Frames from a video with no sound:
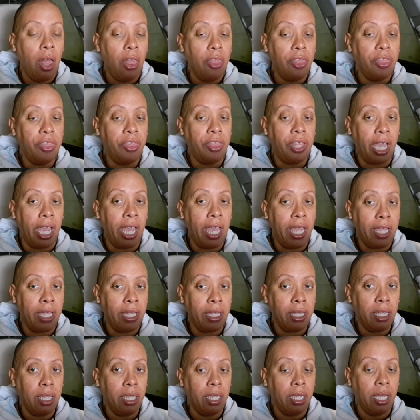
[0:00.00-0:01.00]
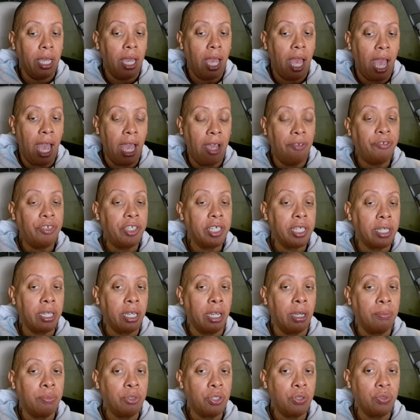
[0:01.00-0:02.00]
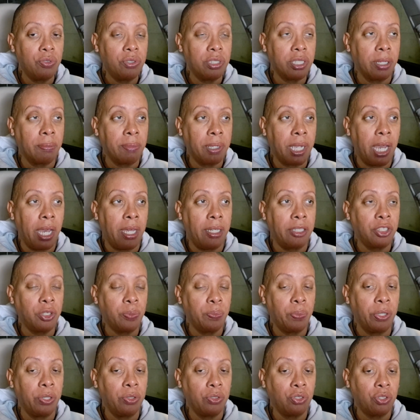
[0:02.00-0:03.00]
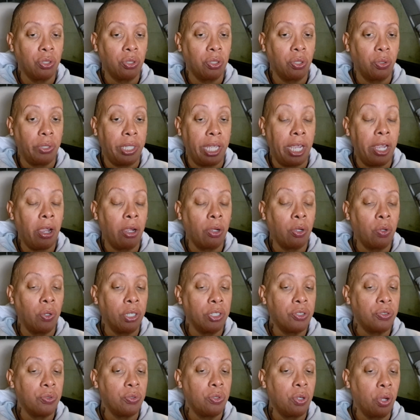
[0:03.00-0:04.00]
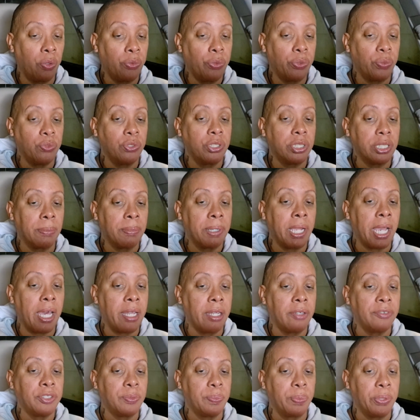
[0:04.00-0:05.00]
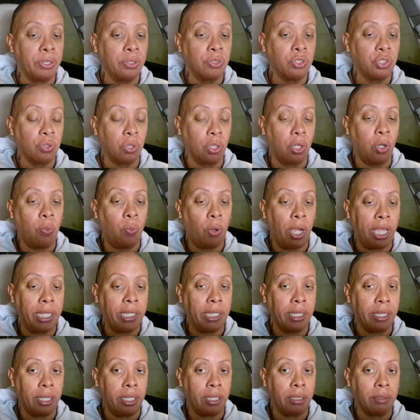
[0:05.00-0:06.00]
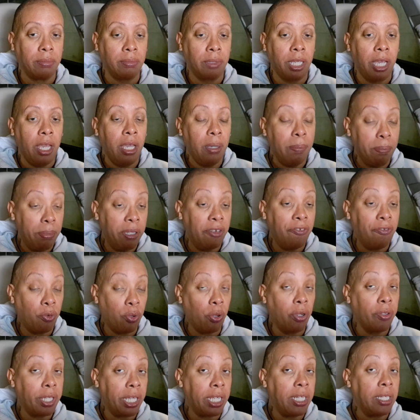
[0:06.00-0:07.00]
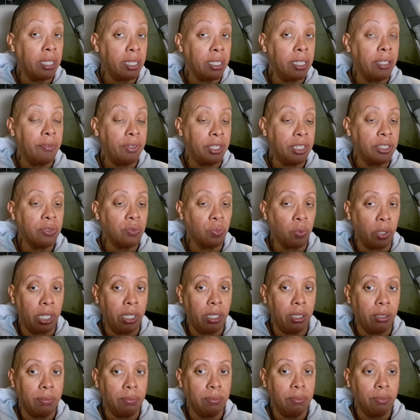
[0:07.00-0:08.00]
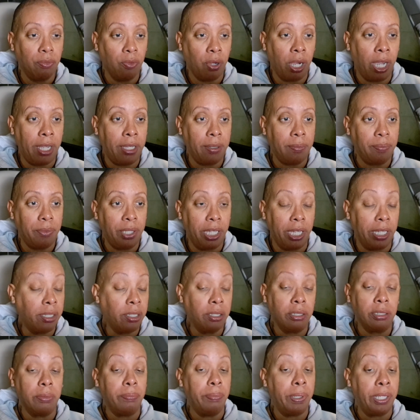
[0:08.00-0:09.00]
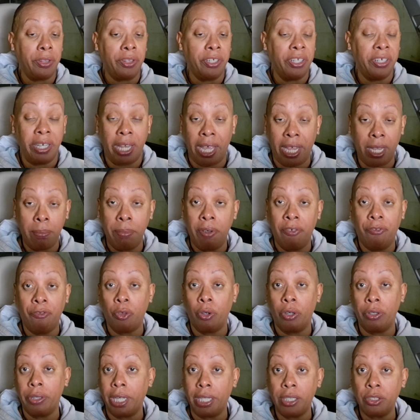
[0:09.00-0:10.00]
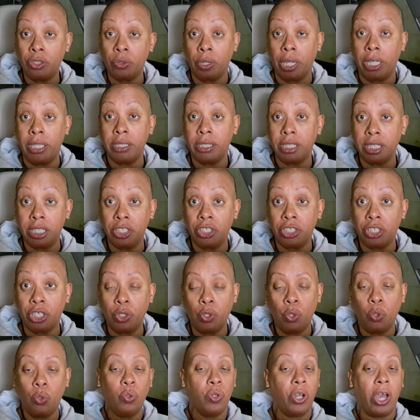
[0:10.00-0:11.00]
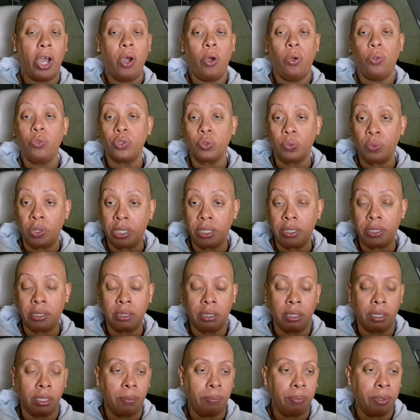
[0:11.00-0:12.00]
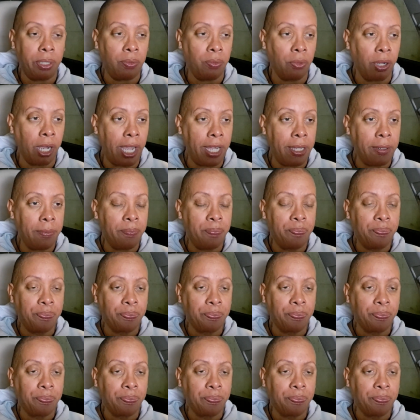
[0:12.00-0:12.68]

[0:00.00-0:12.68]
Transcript: They have to come to some kind of spiritual, they are going to go through some kind of spiritual awakening before they leave this realm, right? It could be the day before they transition. Who knows when it's going to be, right?